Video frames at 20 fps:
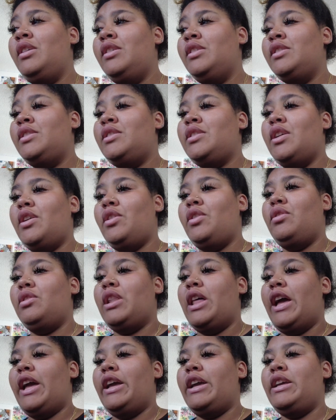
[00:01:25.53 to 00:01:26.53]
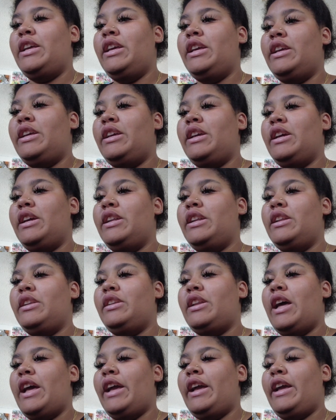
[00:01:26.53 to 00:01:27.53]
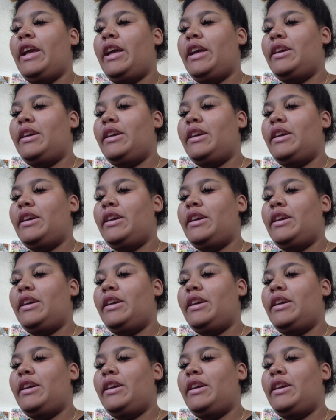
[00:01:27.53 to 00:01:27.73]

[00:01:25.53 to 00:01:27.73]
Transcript: So like he can like